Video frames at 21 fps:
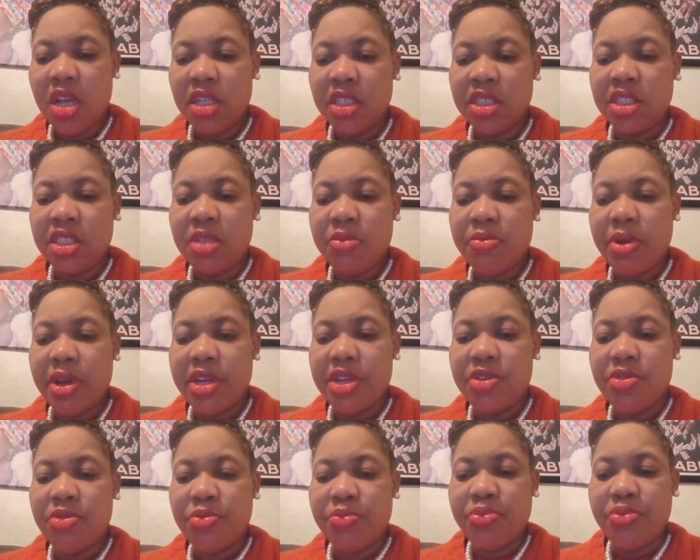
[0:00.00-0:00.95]
Shiba
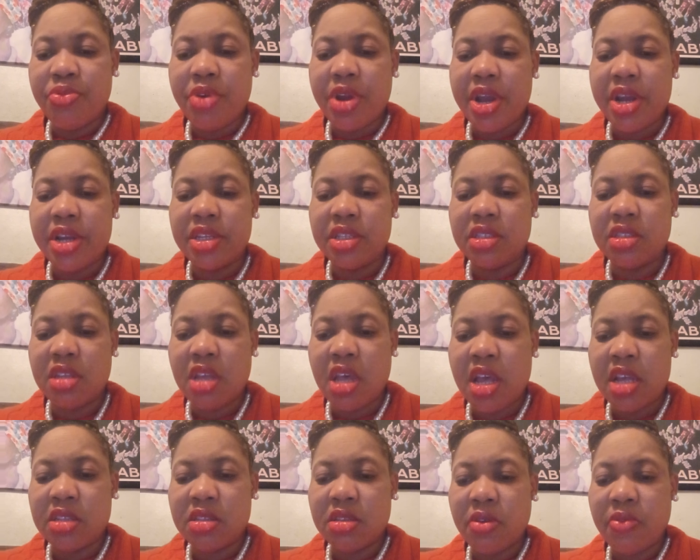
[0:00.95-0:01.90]
Inu price.
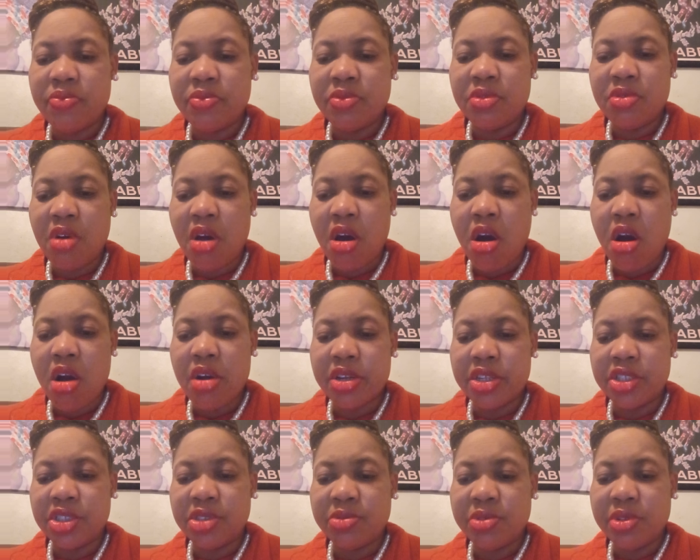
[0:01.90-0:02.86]
As of to
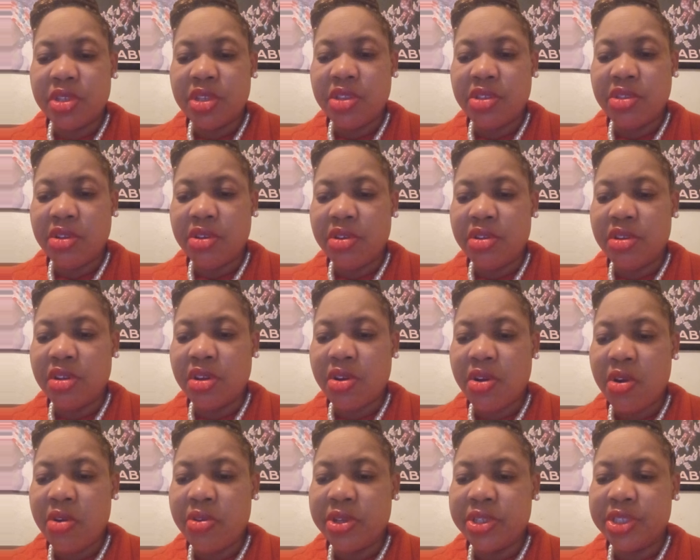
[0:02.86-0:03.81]
August 23rd, the
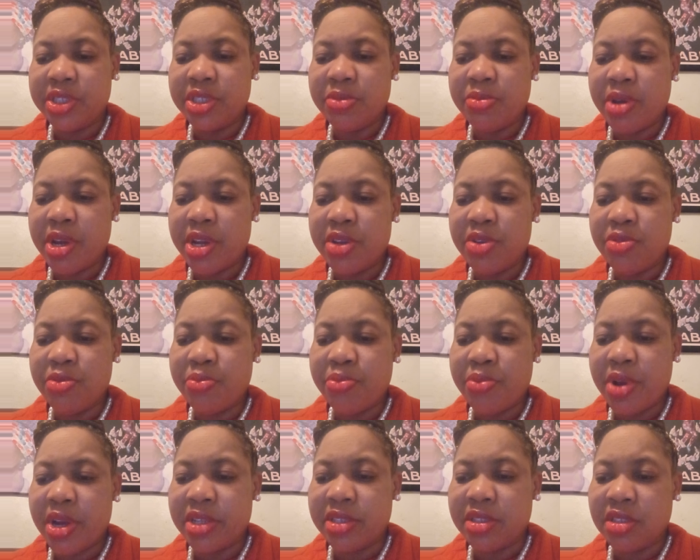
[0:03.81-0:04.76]
current Shiba Inu
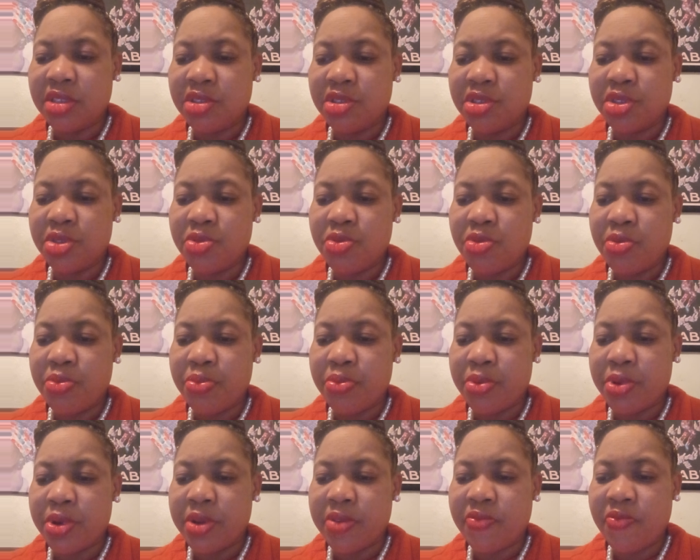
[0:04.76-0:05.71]
price is
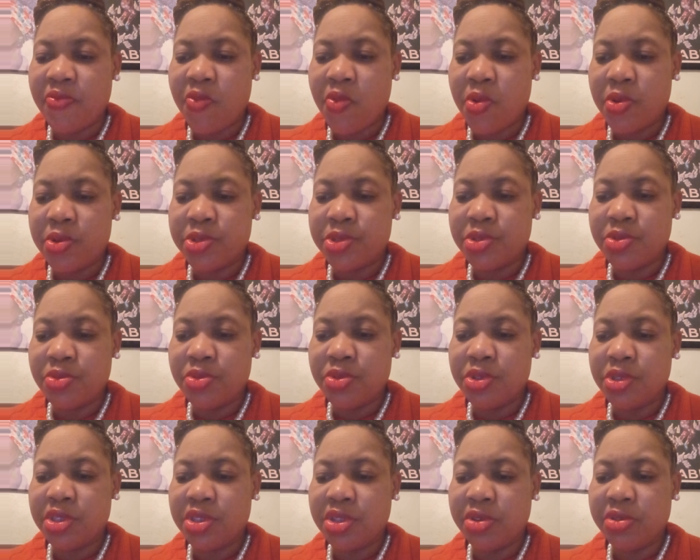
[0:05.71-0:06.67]

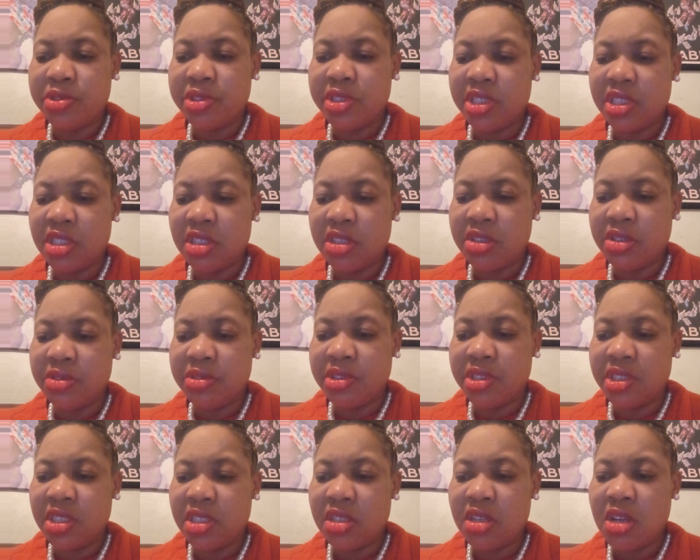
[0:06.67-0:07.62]

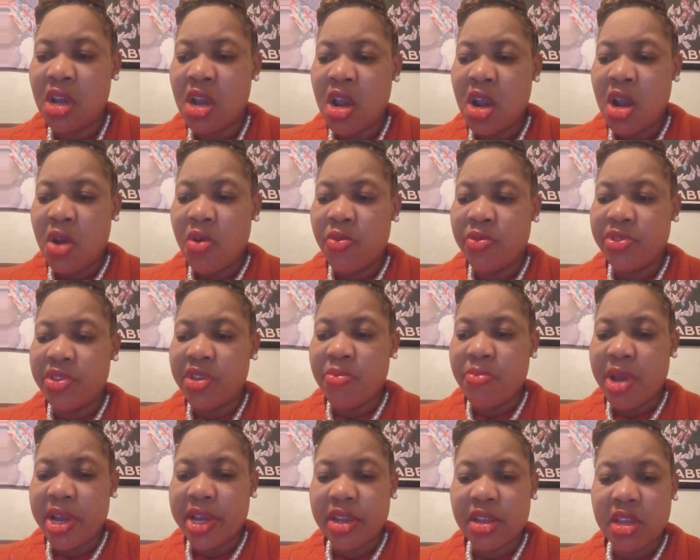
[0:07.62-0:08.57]
0.401313 with a
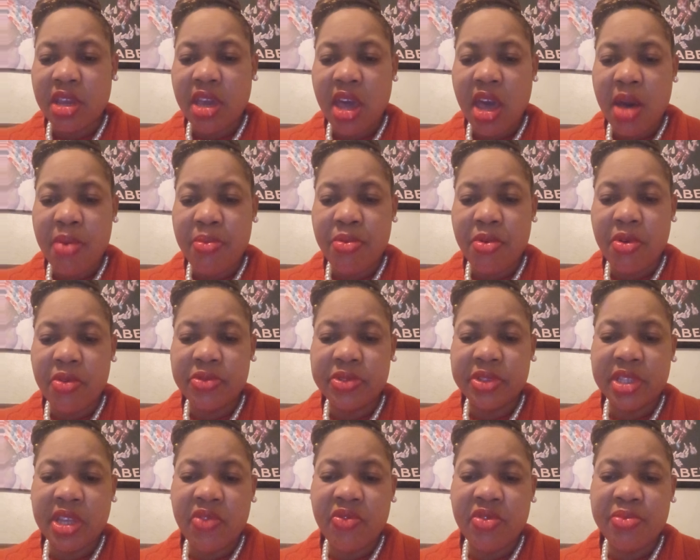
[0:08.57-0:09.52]
market cap of
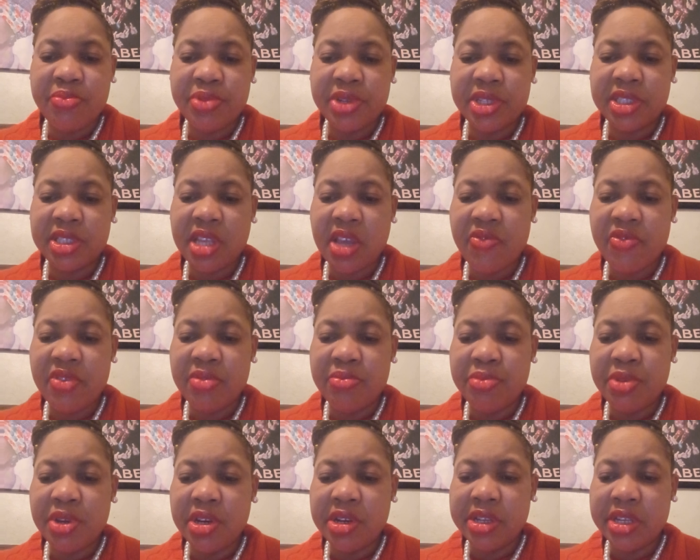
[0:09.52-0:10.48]
$7.7
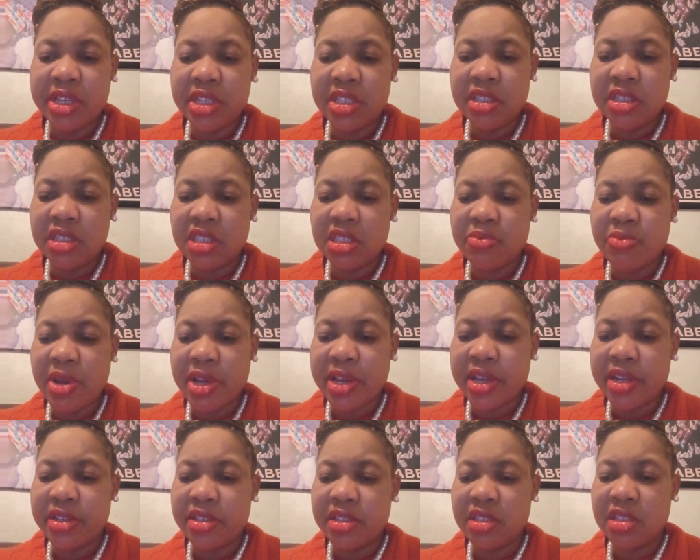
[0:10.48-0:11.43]
billion. This
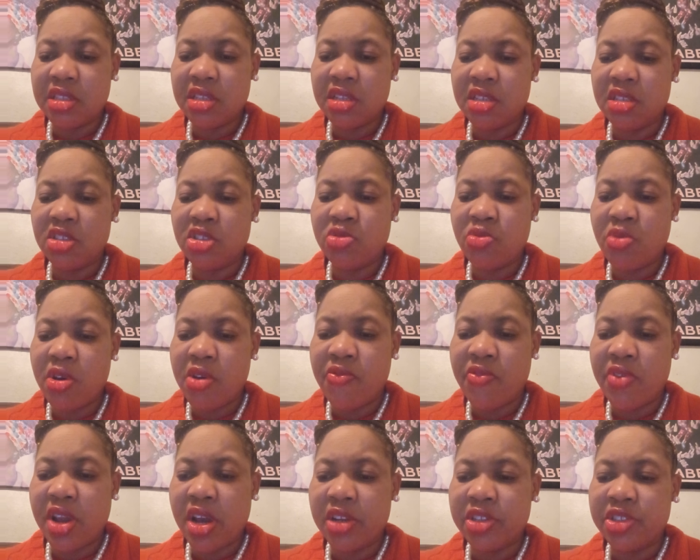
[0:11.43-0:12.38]
market is the
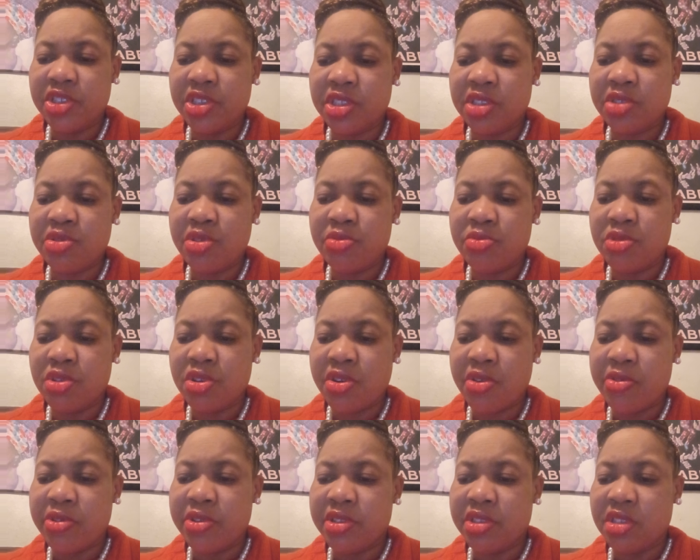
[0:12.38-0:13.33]
12th largest
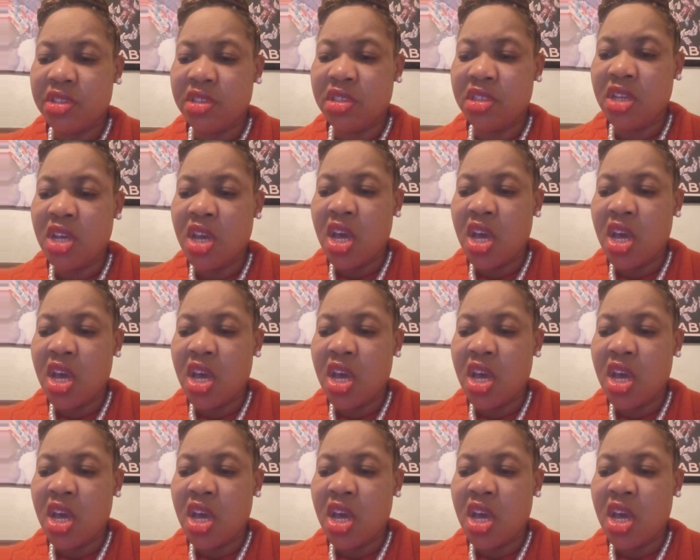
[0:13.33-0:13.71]
cryptocurrency,